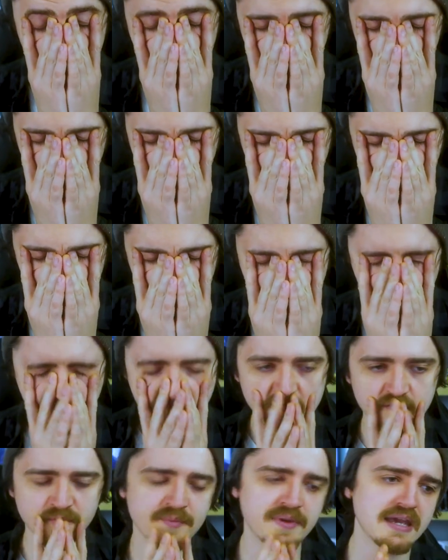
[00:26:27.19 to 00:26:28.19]
to do here, but
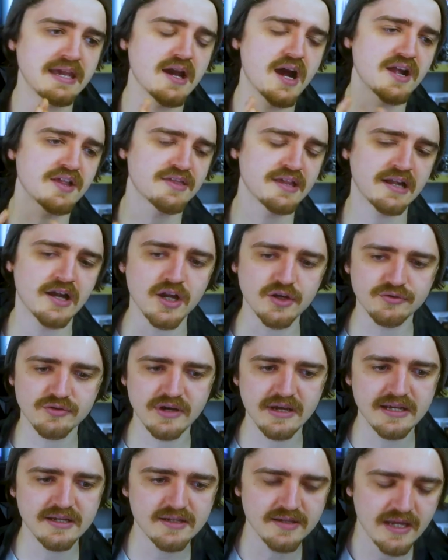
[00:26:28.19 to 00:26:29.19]
for me, I think I
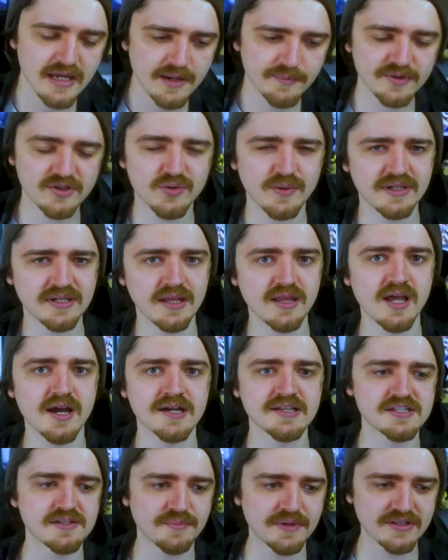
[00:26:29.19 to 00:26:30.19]
read between the
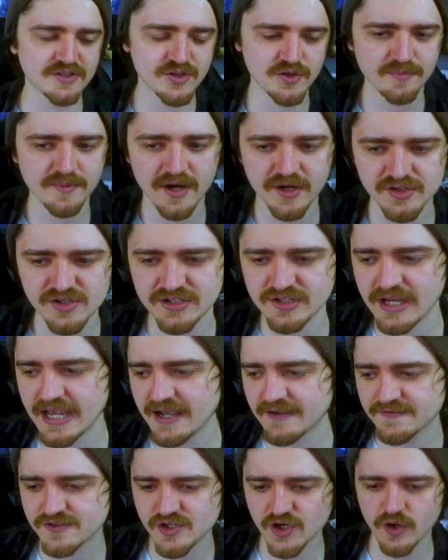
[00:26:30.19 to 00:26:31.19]
lines a bit too much. And you
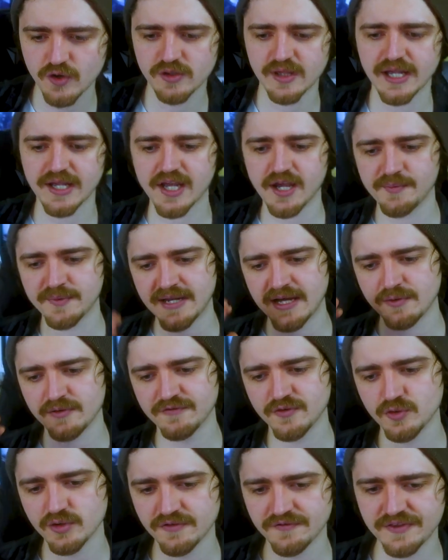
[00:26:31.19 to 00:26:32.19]
have Joe like coming out
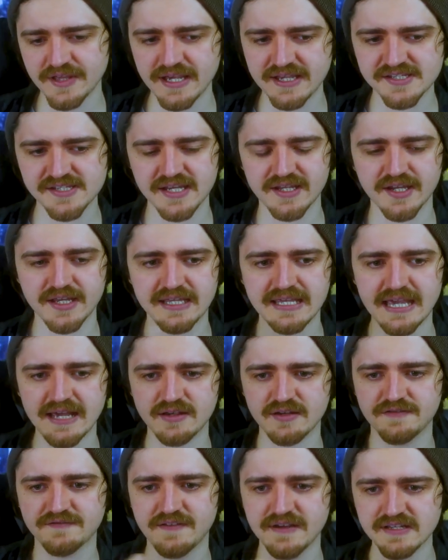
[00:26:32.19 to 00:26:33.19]
with all of this, and I
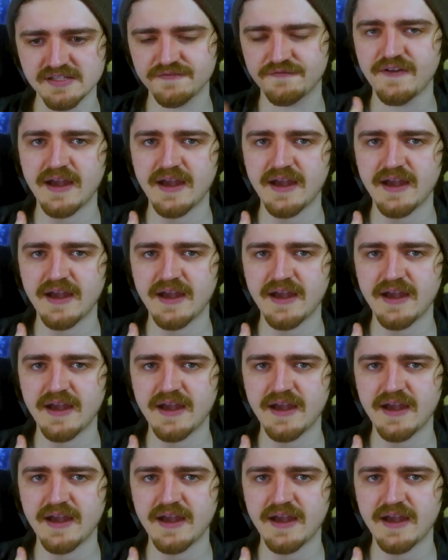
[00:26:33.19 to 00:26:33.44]
get the face